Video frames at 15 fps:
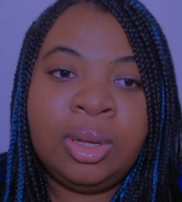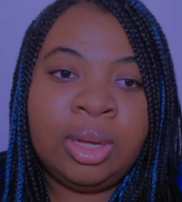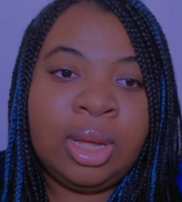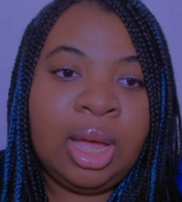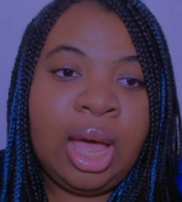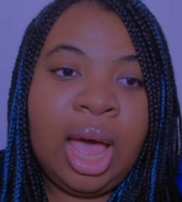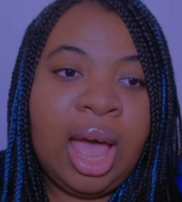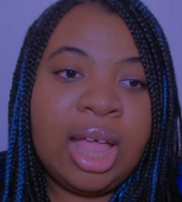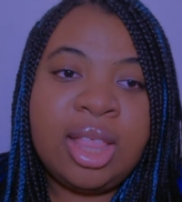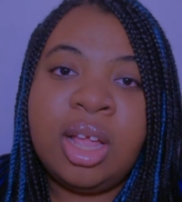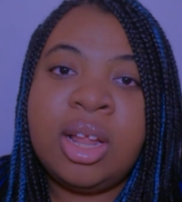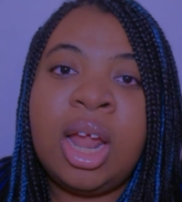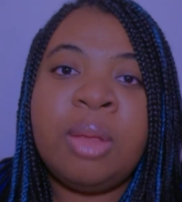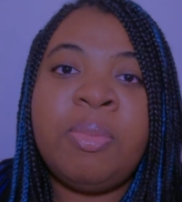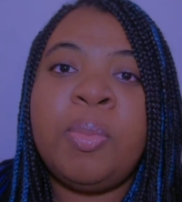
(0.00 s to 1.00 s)
I
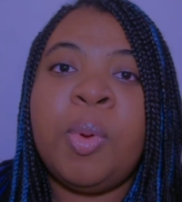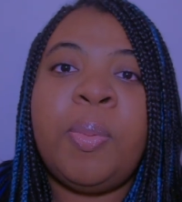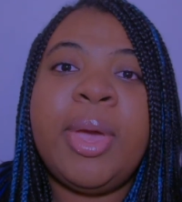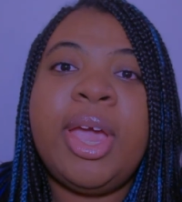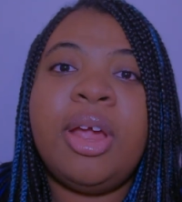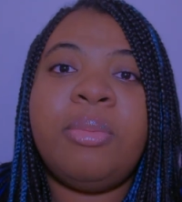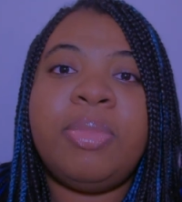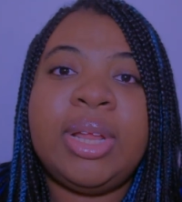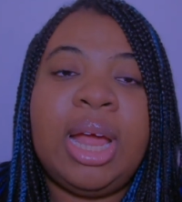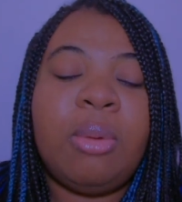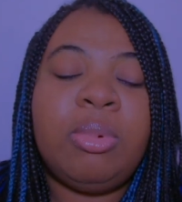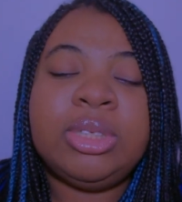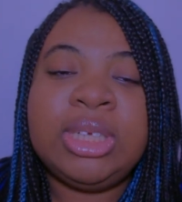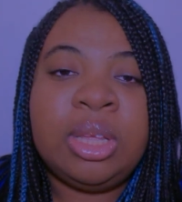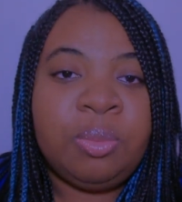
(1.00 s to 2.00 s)
thought I'd be prepared, but I
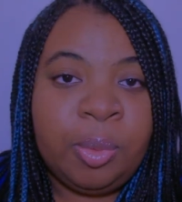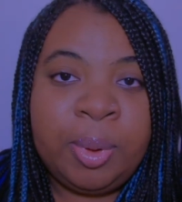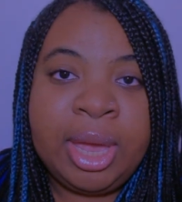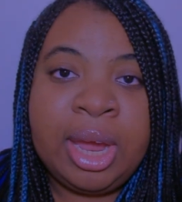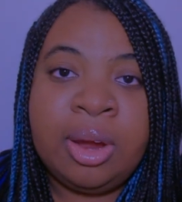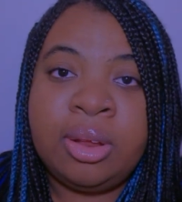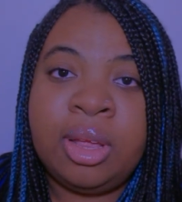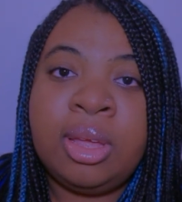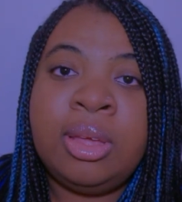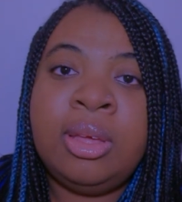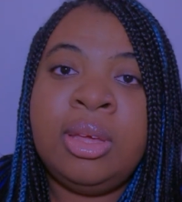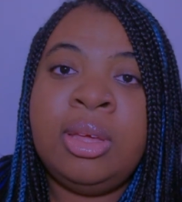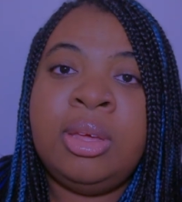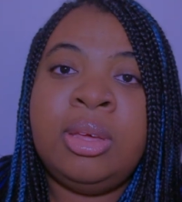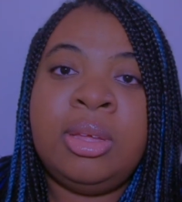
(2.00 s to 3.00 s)
was unprepared.
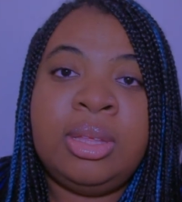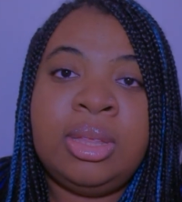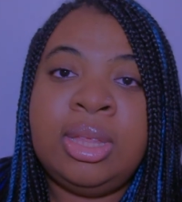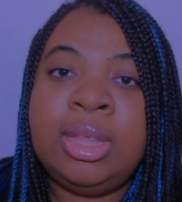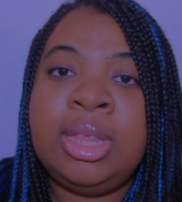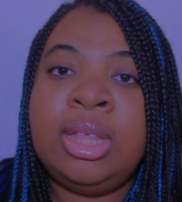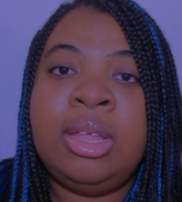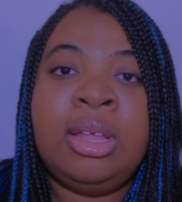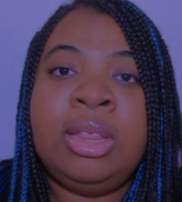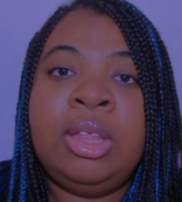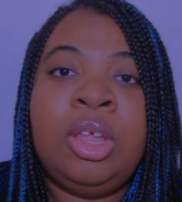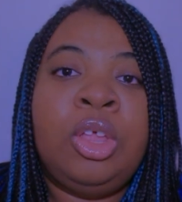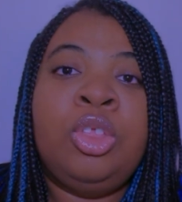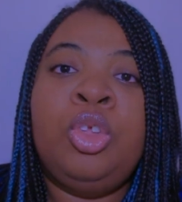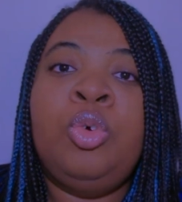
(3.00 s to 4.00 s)

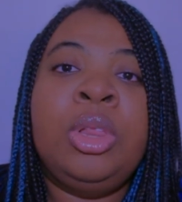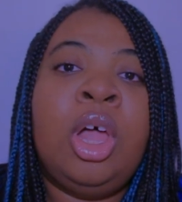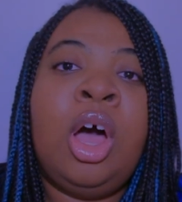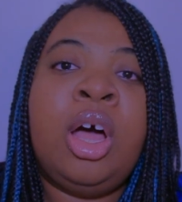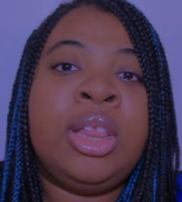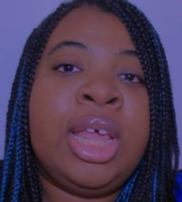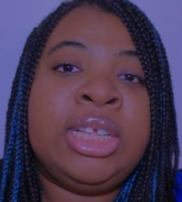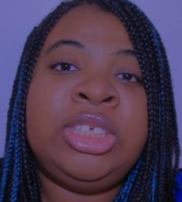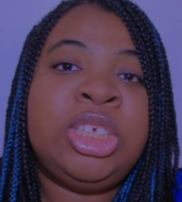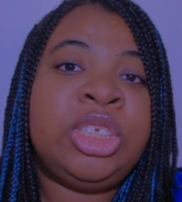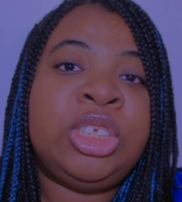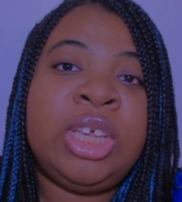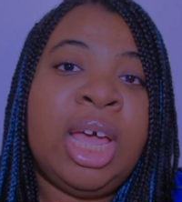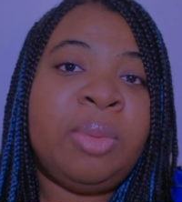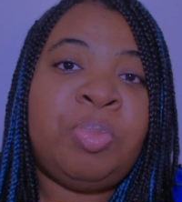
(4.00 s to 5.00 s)
The new law that
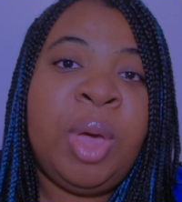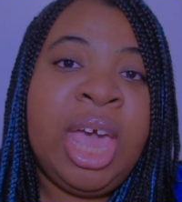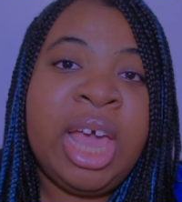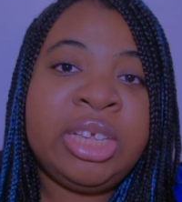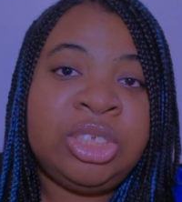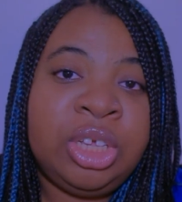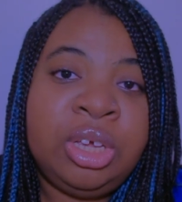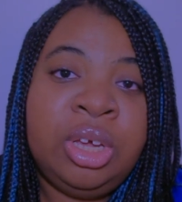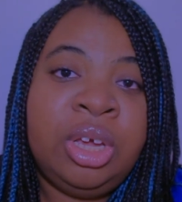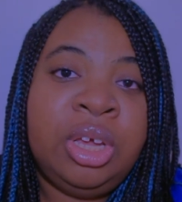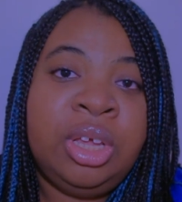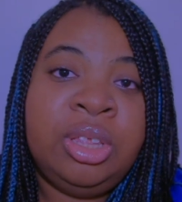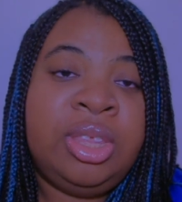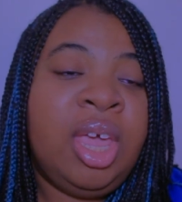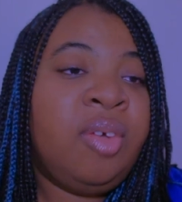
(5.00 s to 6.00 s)
just got passed
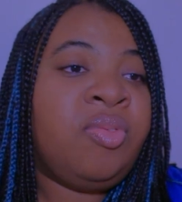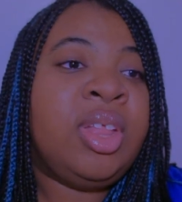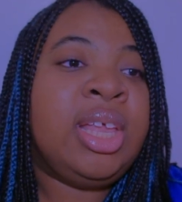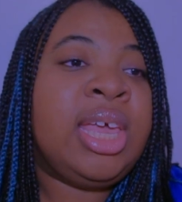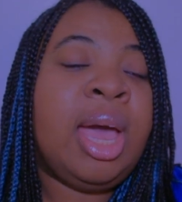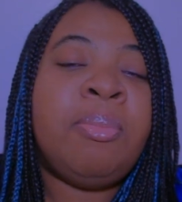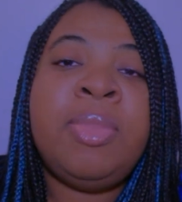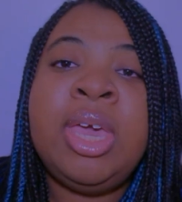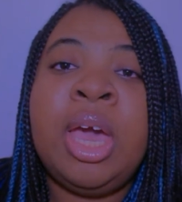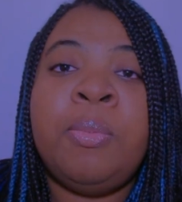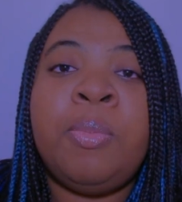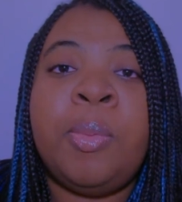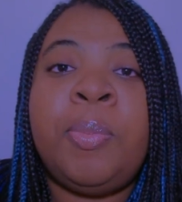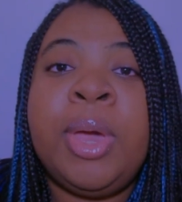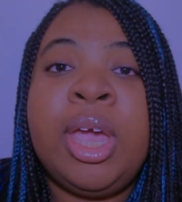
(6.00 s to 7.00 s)
definitely got me
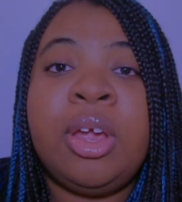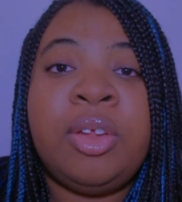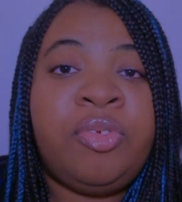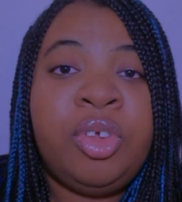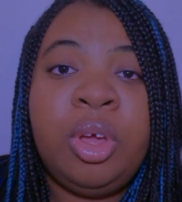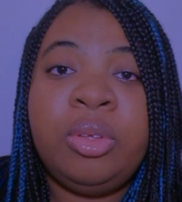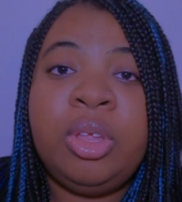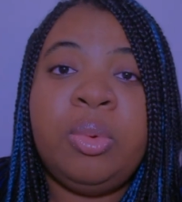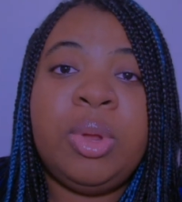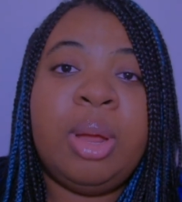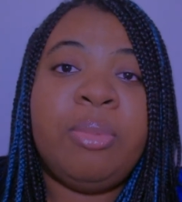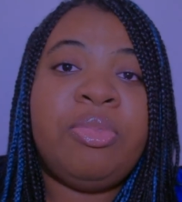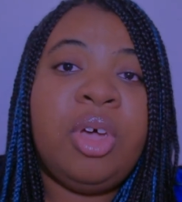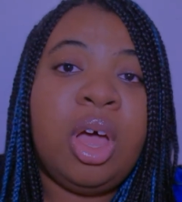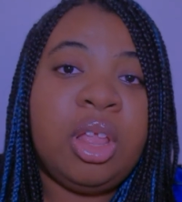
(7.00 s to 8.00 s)
unprepared. If you don't know what
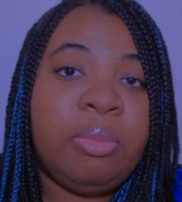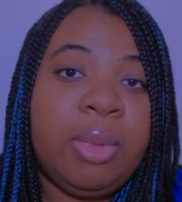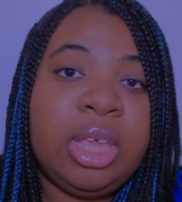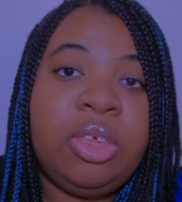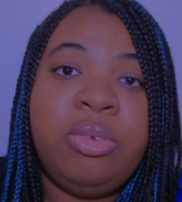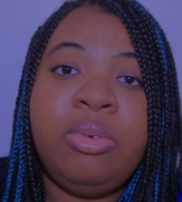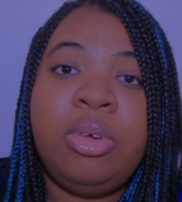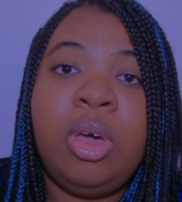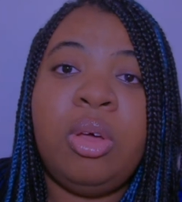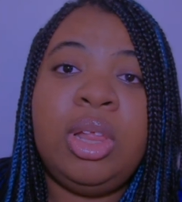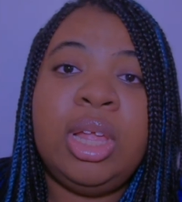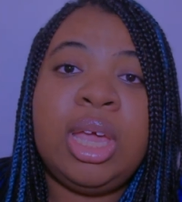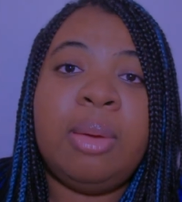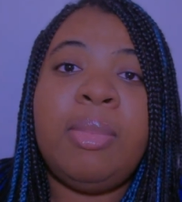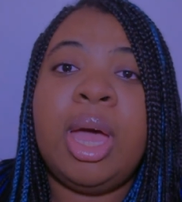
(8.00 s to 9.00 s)
I'm talking about, you can go
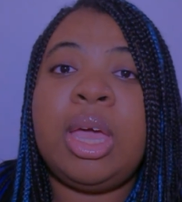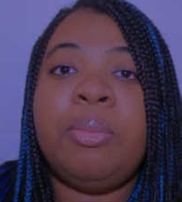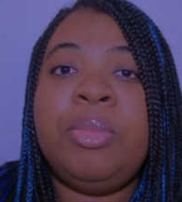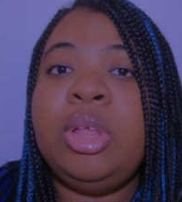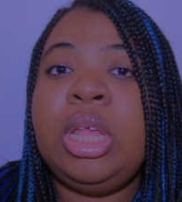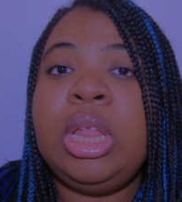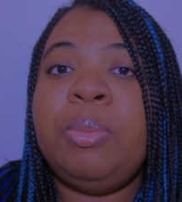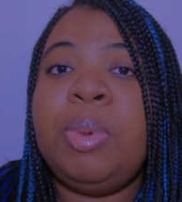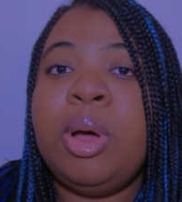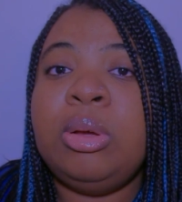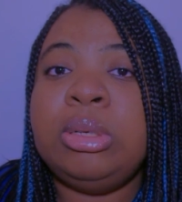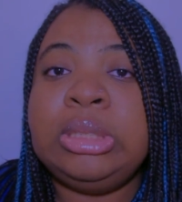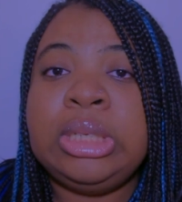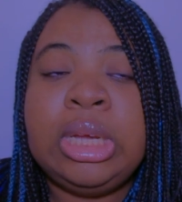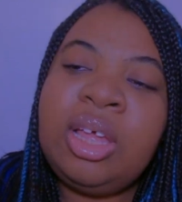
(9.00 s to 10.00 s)
look at my community
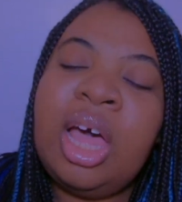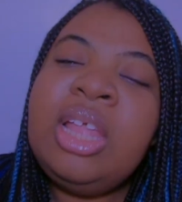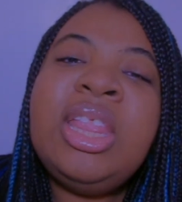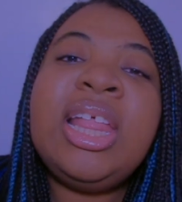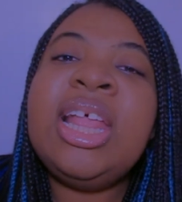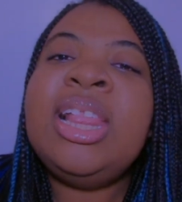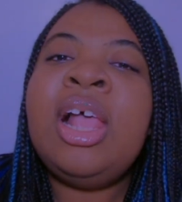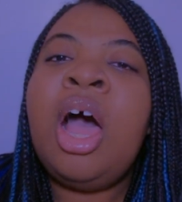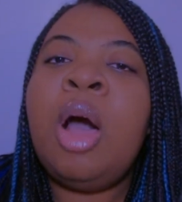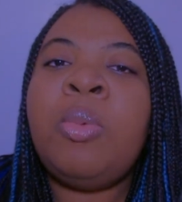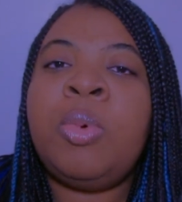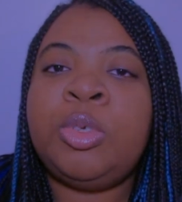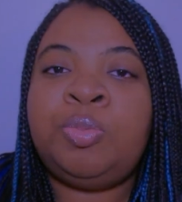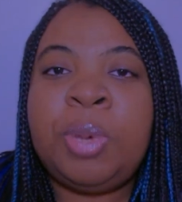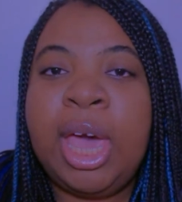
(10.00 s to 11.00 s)
post. Another law
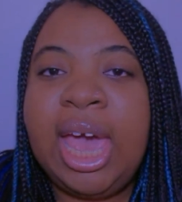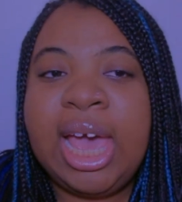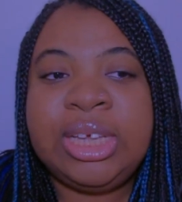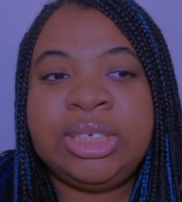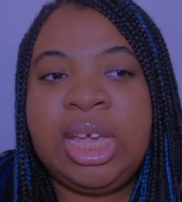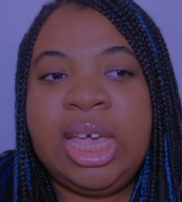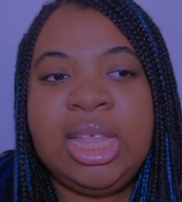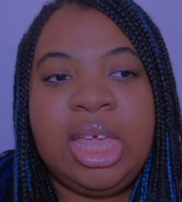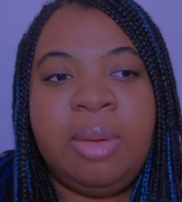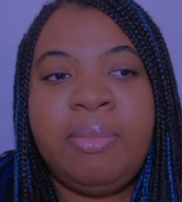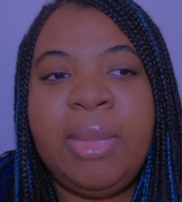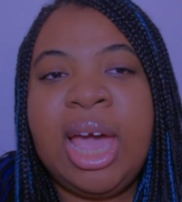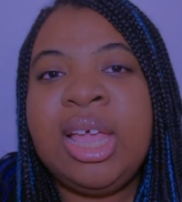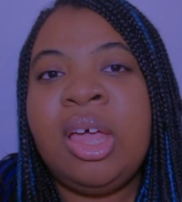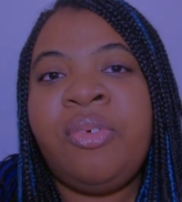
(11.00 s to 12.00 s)
was passed, and it
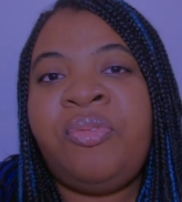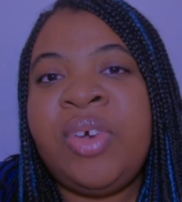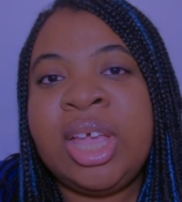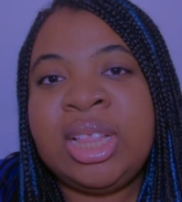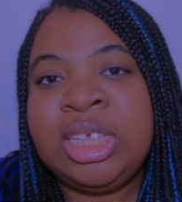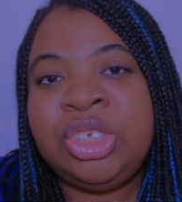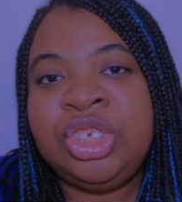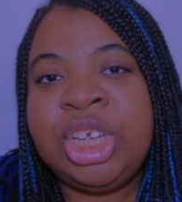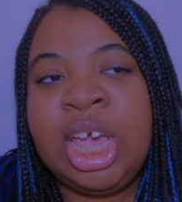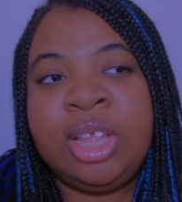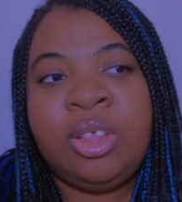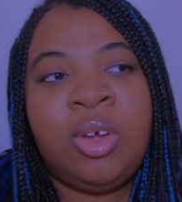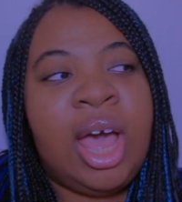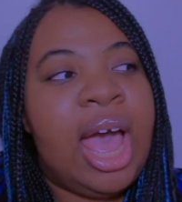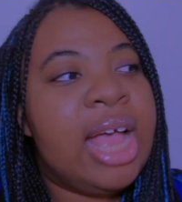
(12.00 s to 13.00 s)
might affect this
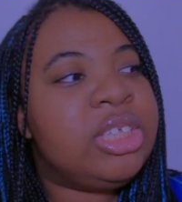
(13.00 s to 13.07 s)
channel.